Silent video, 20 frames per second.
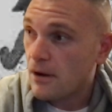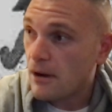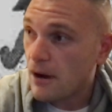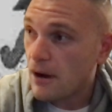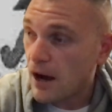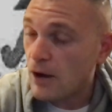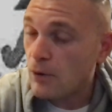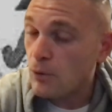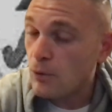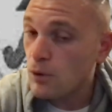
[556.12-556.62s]

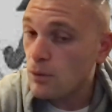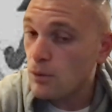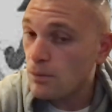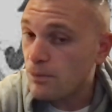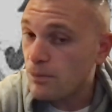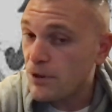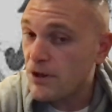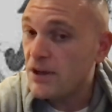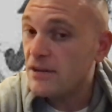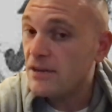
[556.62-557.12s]
I will
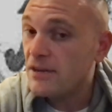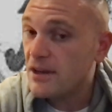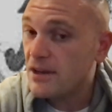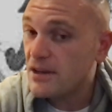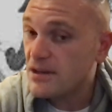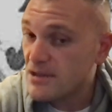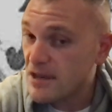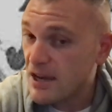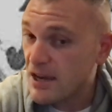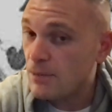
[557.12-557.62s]
be the
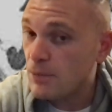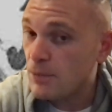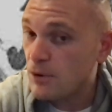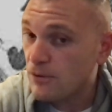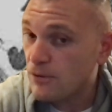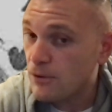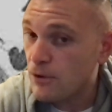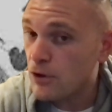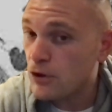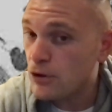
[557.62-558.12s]
example
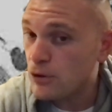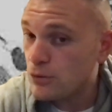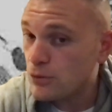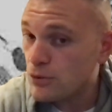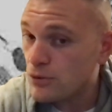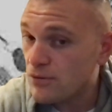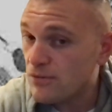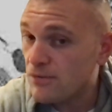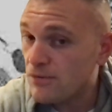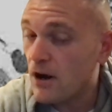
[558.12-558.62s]
for you
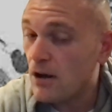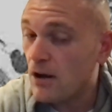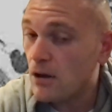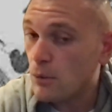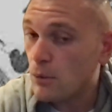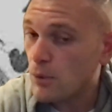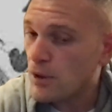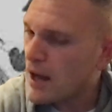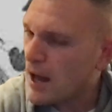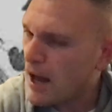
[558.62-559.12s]
to follow.
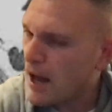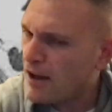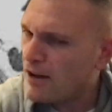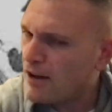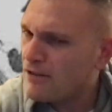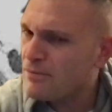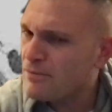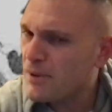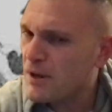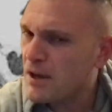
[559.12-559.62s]
We
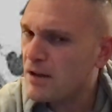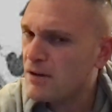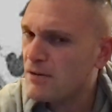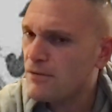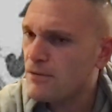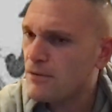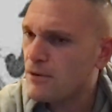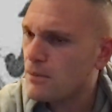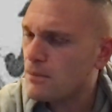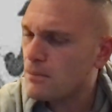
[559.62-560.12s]
have been
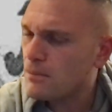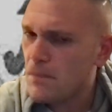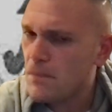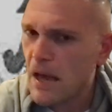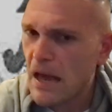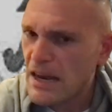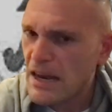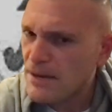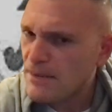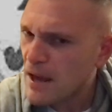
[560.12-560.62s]
for
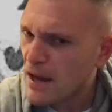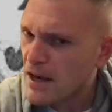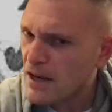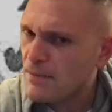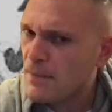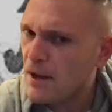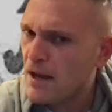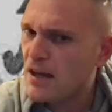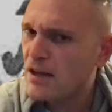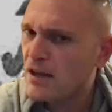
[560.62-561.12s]
many, many,
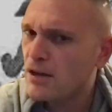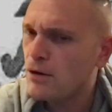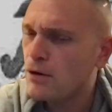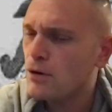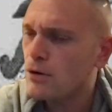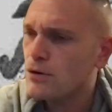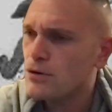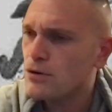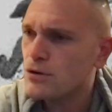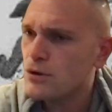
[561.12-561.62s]
many
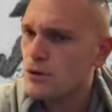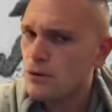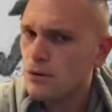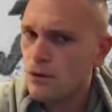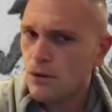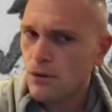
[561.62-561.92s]
years.